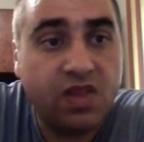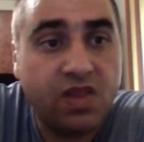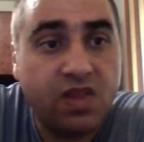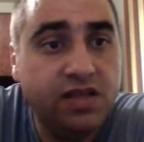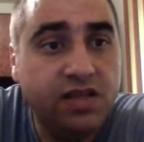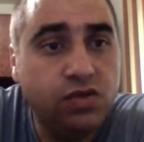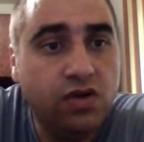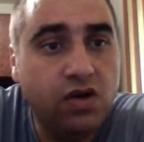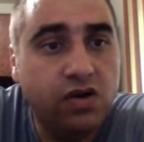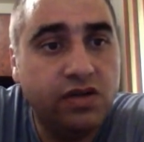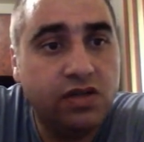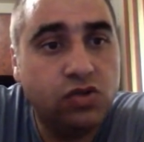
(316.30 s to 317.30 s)
Let's look
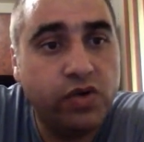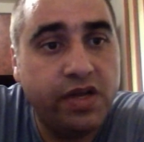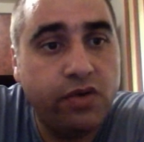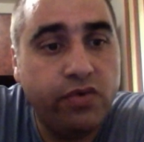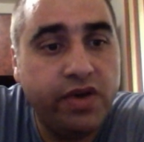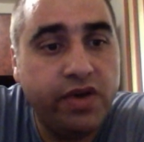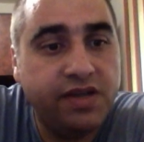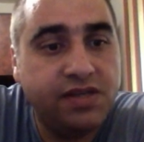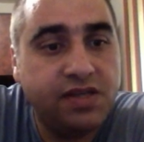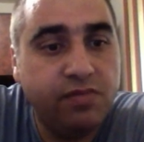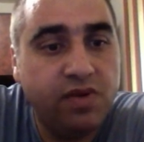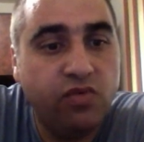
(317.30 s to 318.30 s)
on the 20 weekly
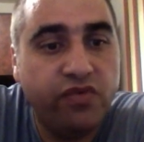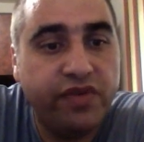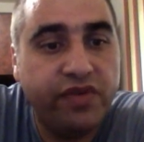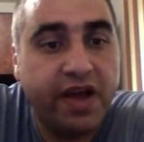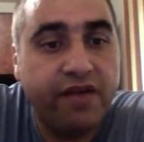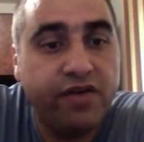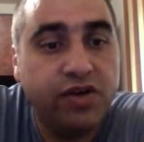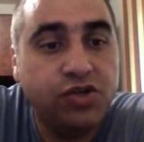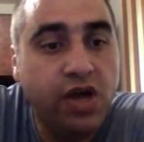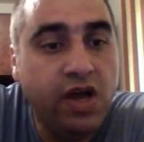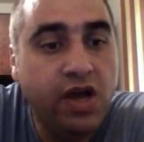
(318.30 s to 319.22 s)
simple moving average.